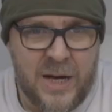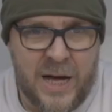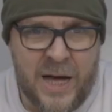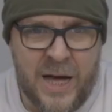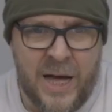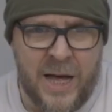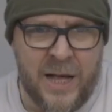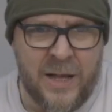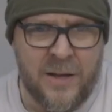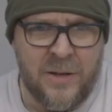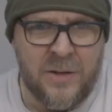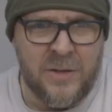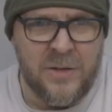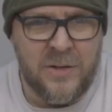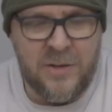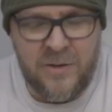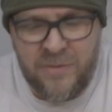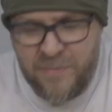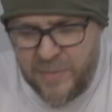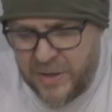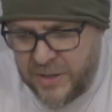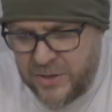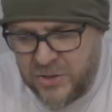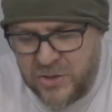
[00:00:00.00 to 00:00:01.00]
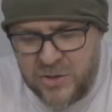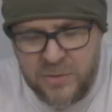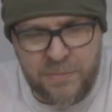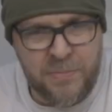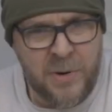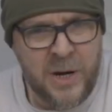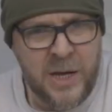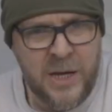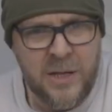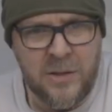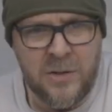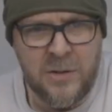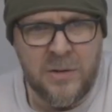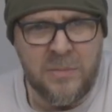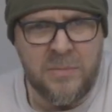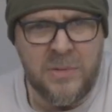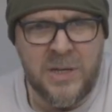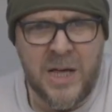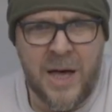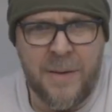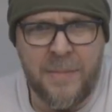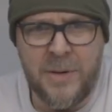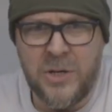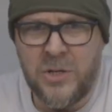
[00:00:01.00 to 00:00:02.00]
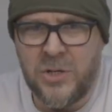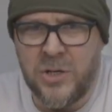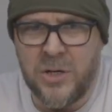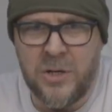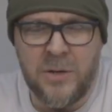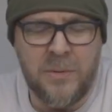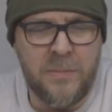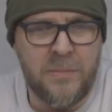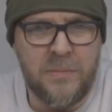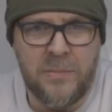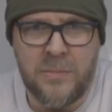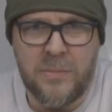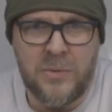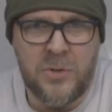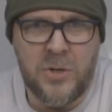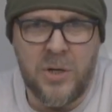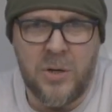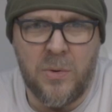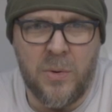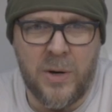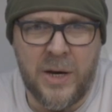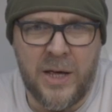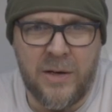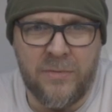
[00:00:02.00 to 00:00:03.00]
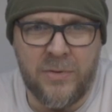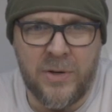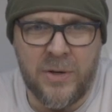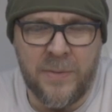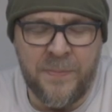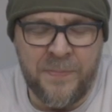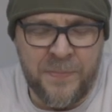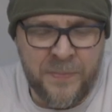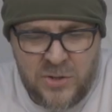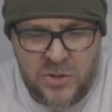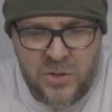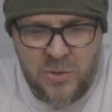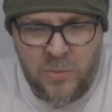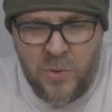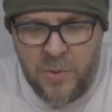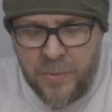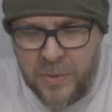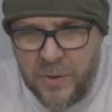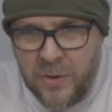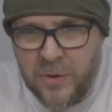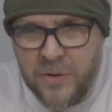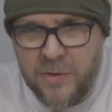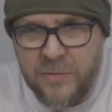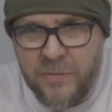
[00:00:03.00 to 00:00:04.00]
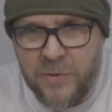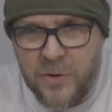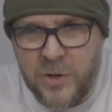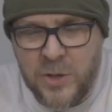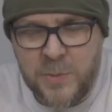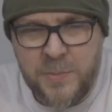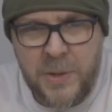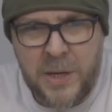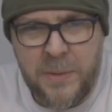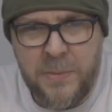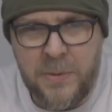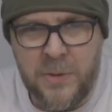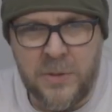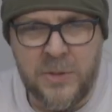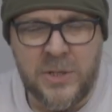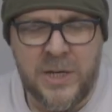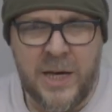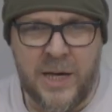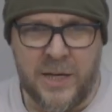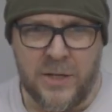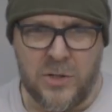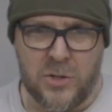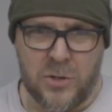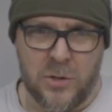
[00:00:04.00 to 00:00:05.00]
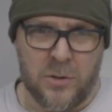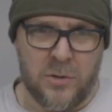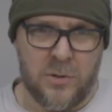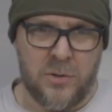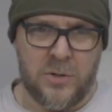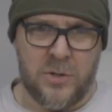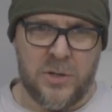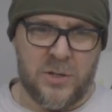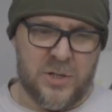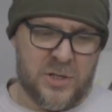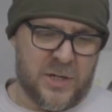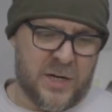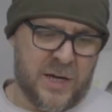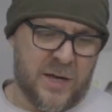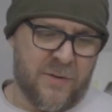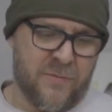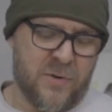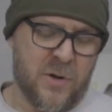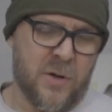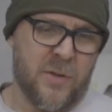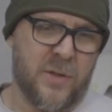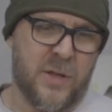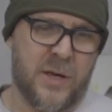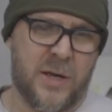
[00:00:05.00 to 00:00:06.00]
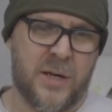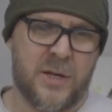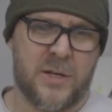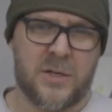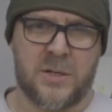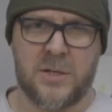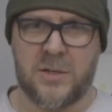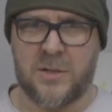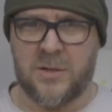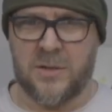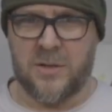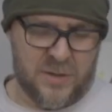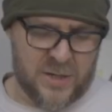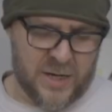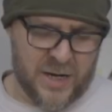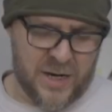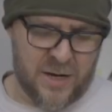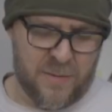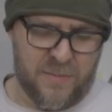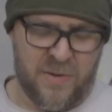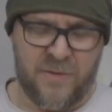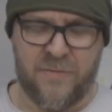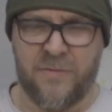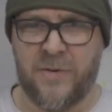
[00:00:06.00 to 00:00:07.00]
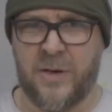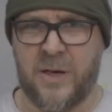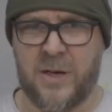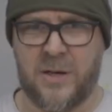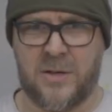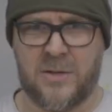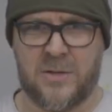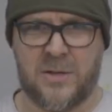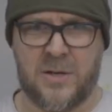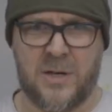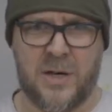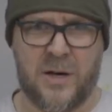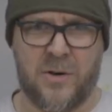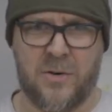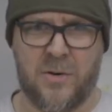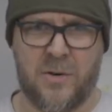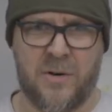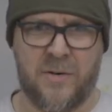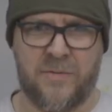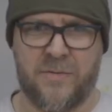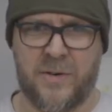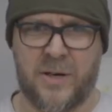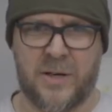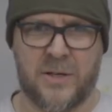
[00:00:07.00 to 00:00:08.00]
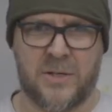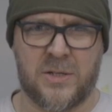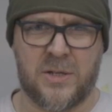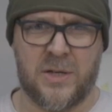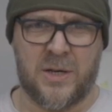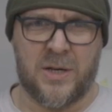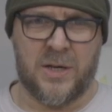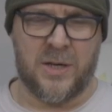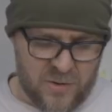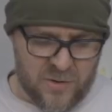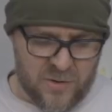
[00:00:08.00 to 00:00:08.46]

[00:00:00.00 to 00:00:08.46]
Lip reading: and you've managed to break them, damage them, do whatever. So what we're looking for is people to get in touch and say, I've got this, can it be fixed, how do I fix it,